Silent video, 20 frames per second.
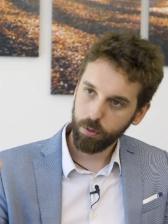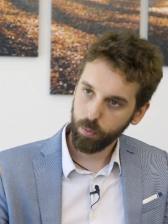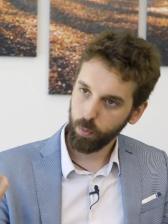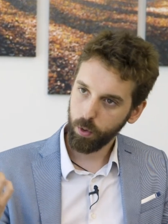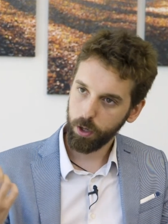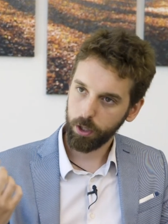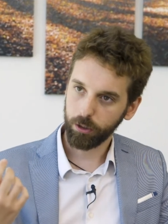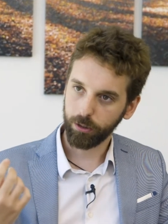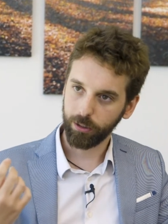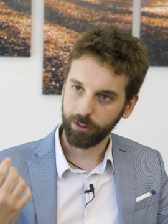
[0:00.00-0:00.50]
the
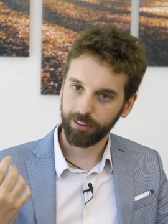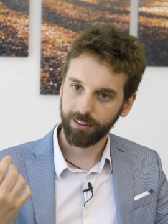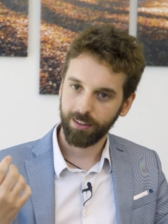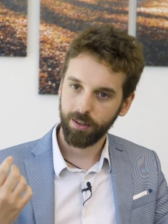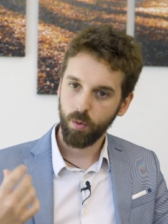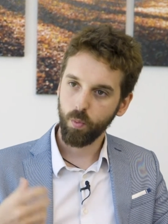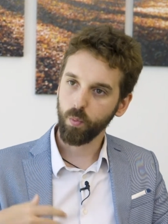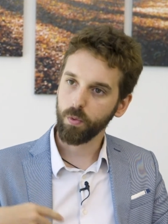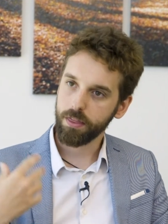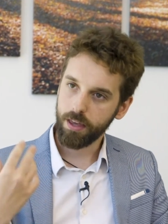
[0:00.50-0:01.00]
world
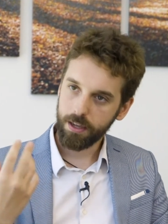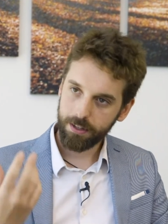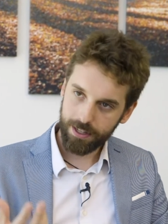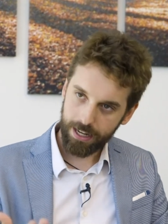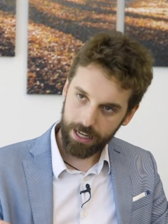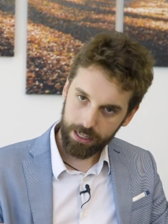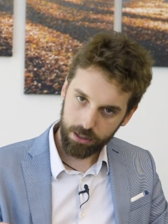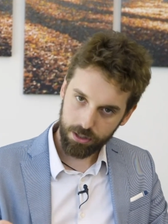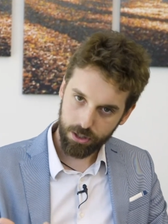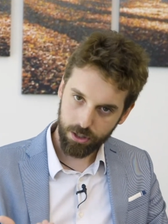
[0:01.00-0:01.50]
within
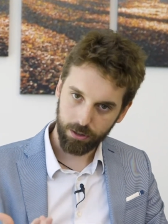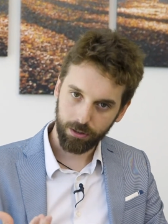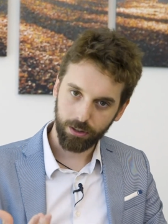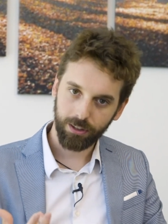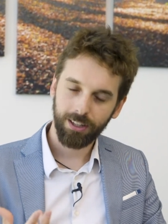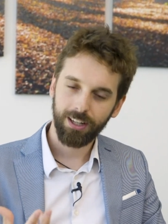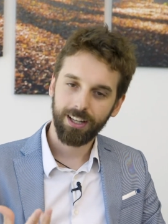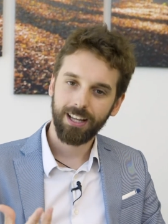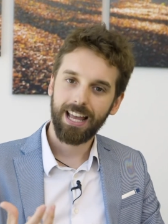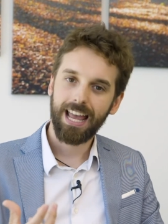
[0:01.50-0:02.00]
nature,
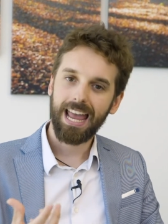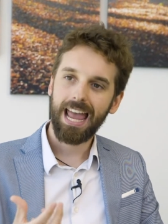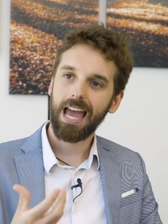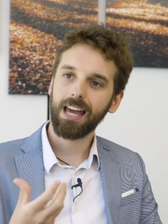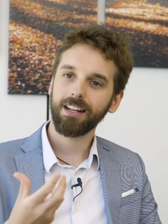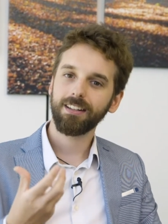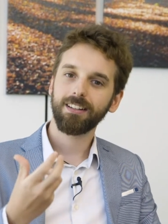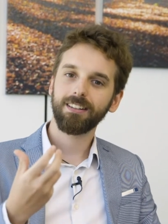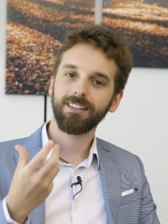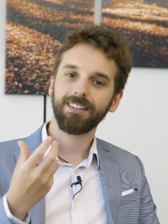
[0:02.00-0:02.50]

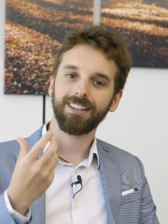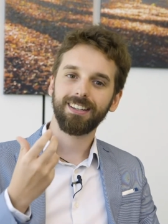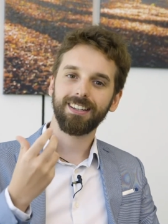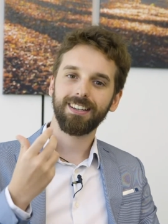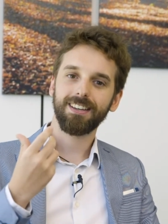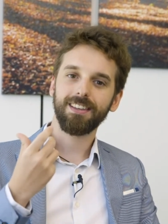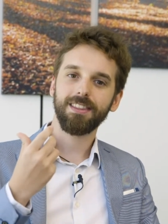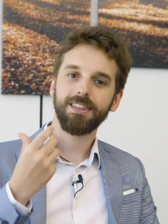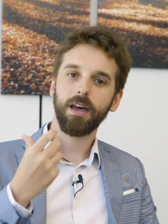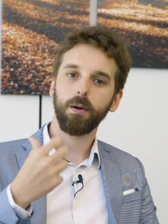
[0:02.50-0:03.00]
and
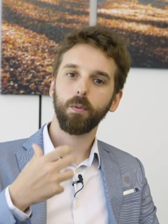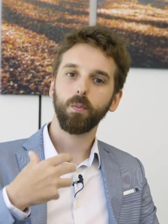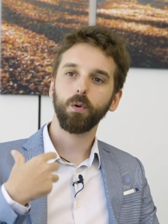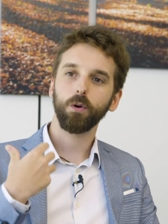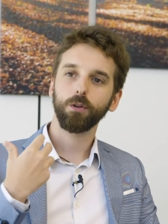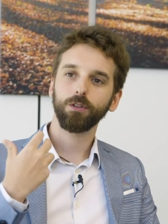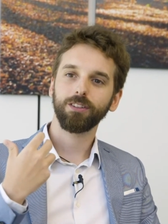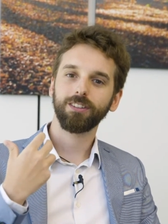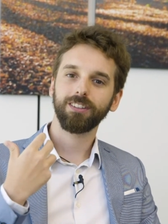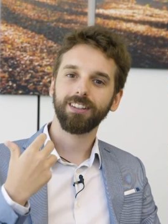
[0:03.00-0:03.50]
that
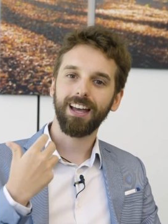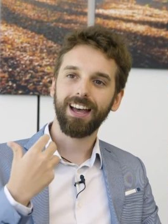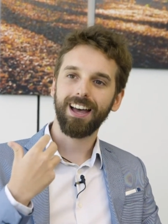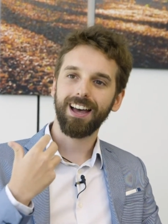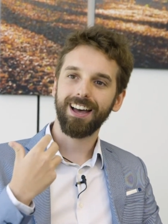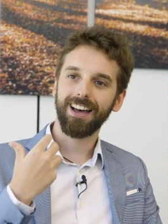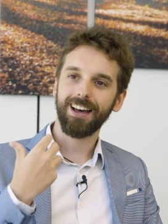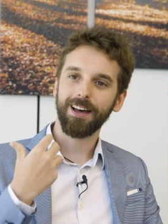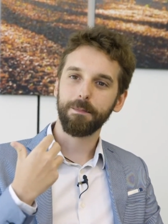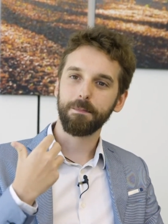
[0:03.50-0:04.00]
was
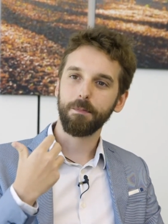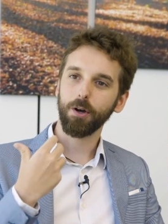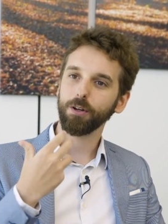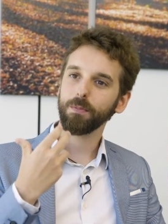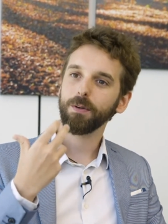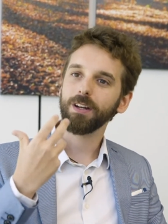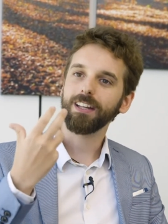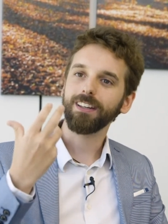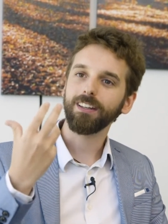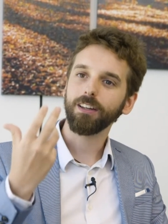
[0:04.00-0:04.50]
a
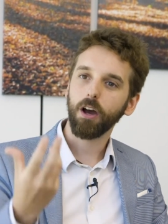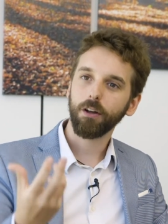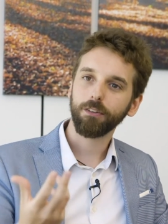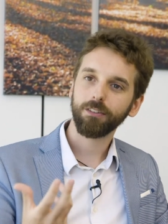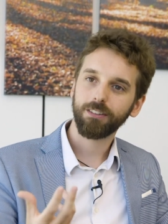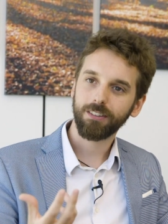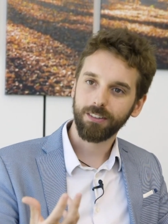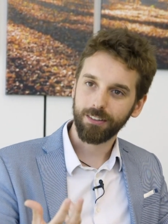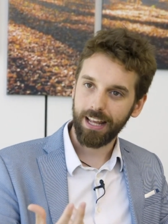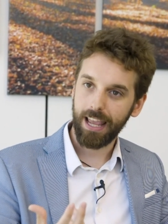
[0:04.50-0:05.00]
monument in
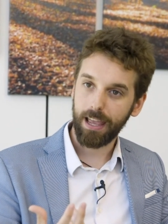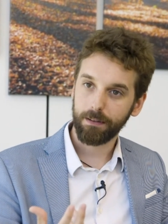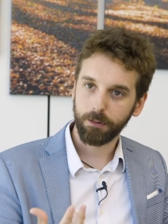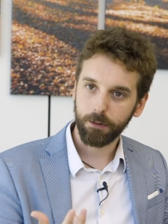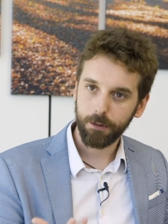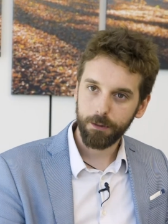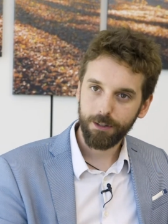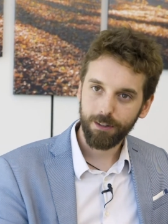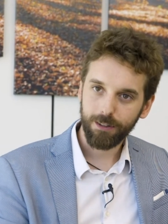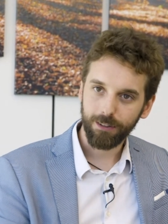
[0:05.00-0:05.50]
constant
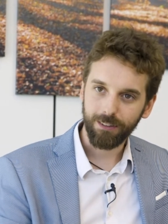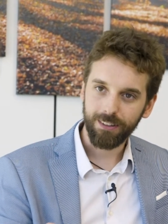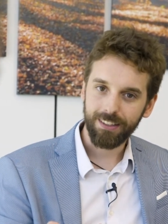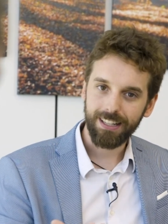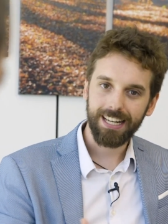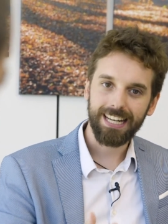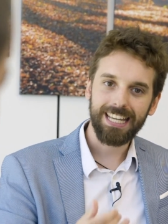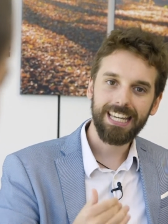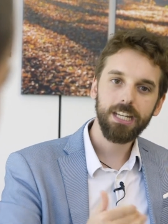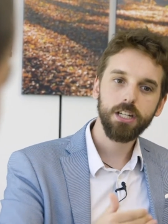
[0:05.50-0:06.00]
evolution,
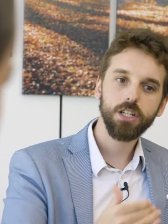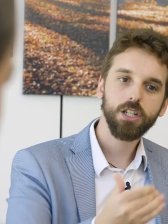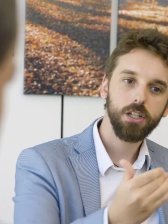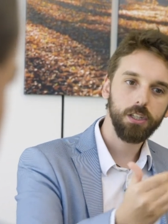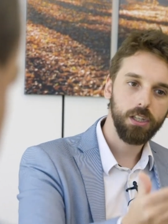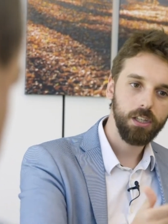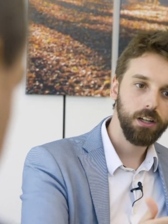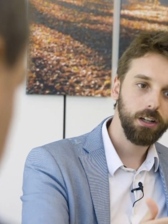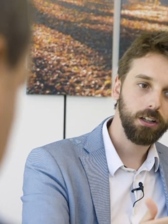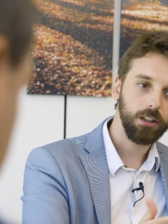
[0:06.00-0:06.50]
that each
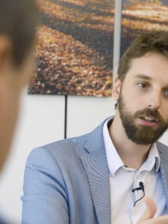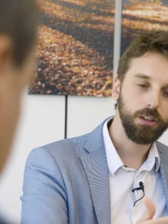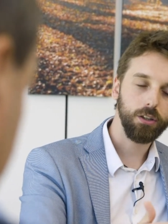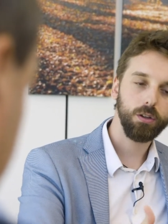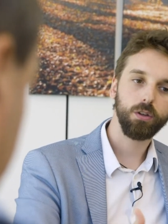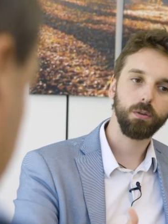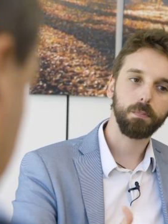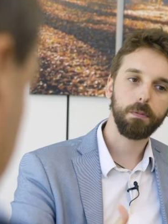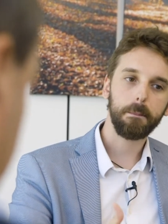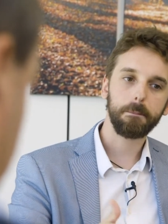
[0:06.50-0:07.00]
year
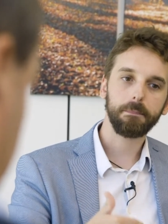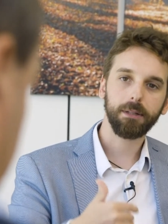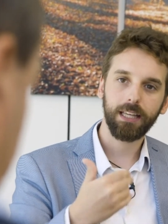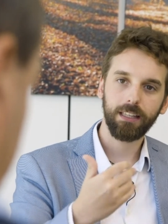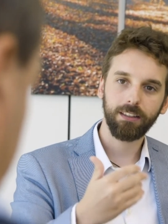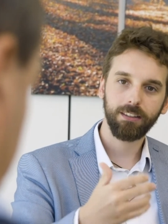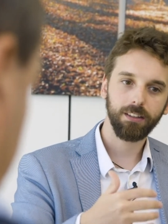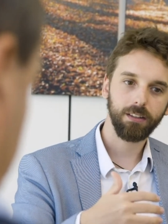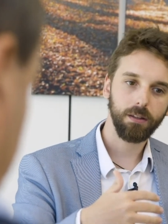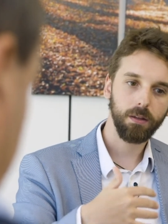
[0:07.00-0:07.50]
you could be
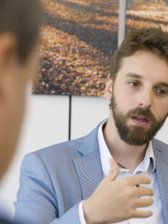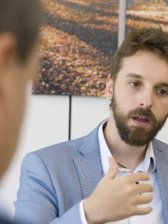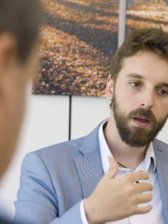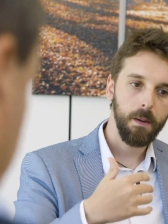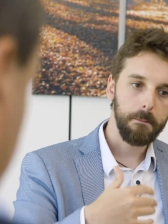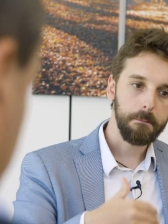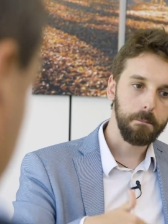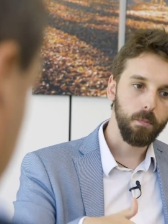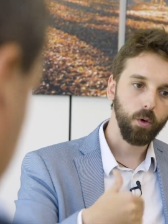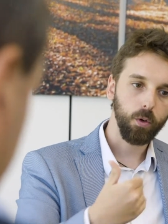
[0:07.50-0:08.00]
placing
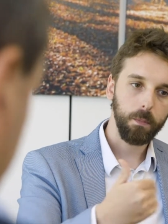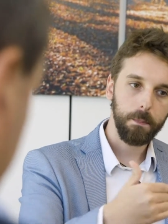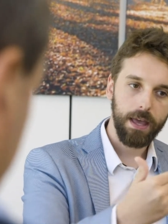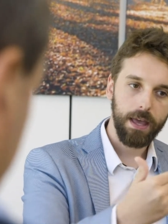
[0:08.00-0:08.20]
more